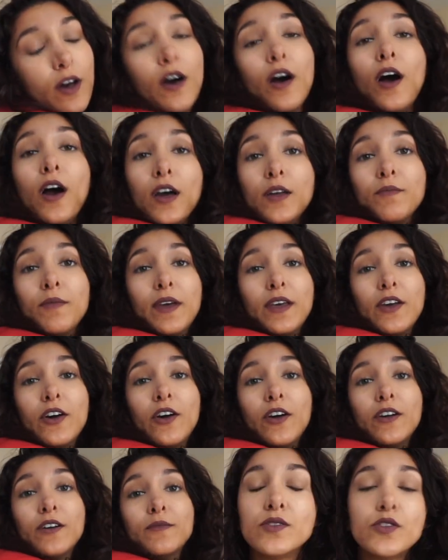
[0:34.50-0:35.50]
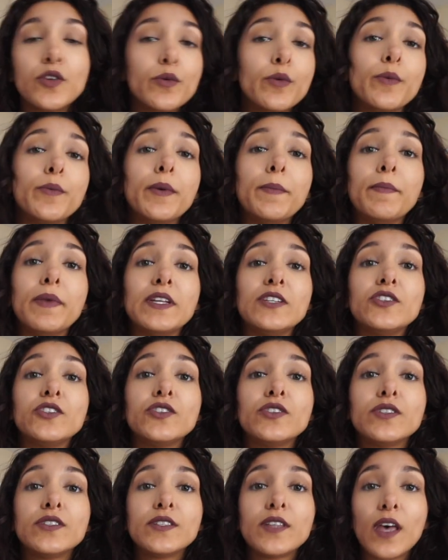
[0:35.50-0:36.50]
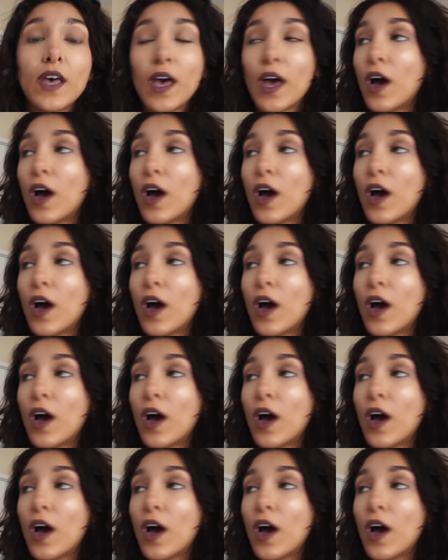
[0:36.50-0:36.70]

on my arm. Doberman Pinschers